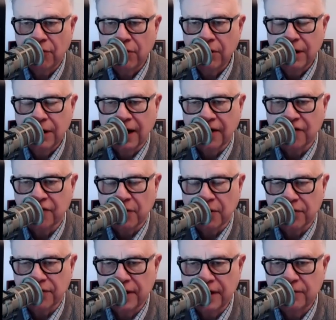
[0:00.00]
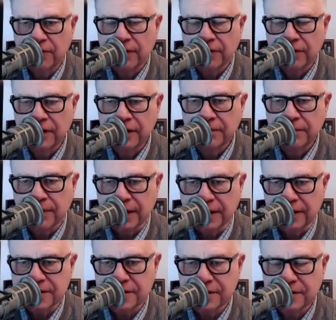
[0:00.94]
live moth anywhere in the
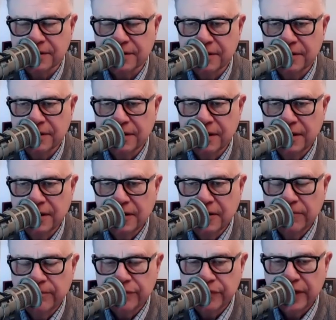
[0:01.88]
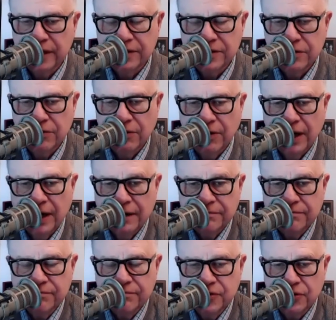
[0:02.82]
place. And so I
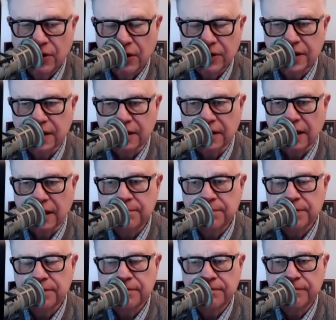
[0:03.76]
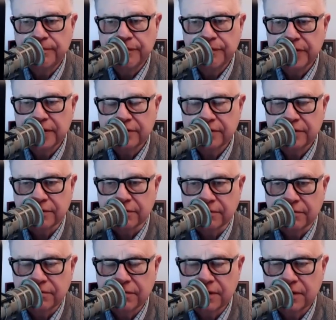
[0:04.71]
chalked it up
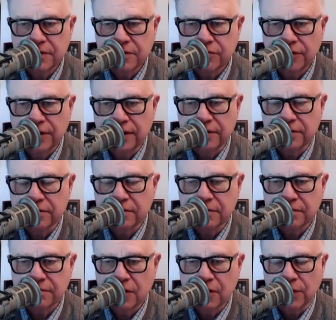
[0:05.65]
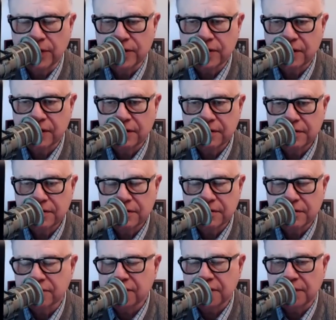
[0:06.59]
to a strange coincidence
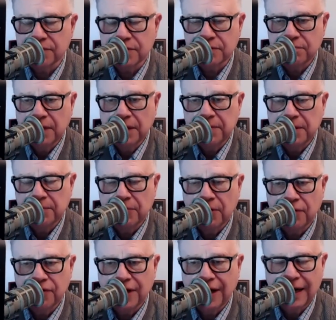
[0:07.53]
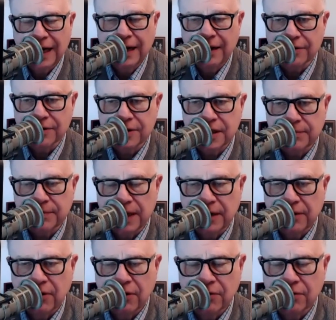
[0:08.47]
or something. Maybe the moth got out somehow,
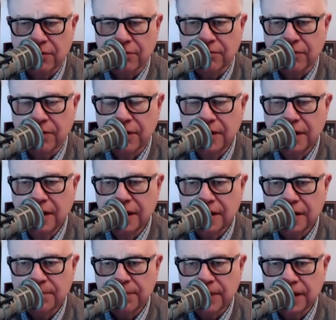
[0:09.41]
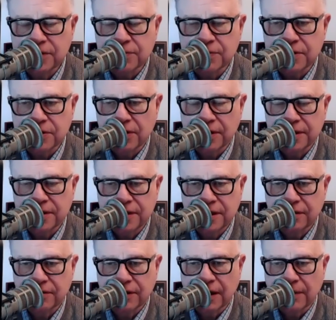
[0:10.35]
although the place was
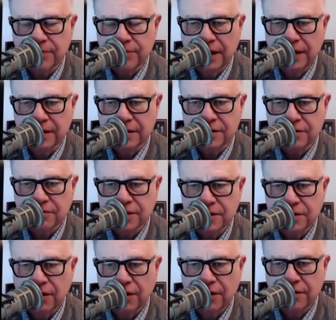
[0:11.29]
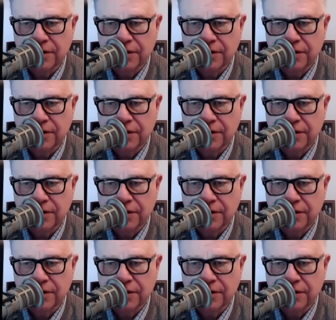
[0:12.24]
sealed up tight, so it's hard to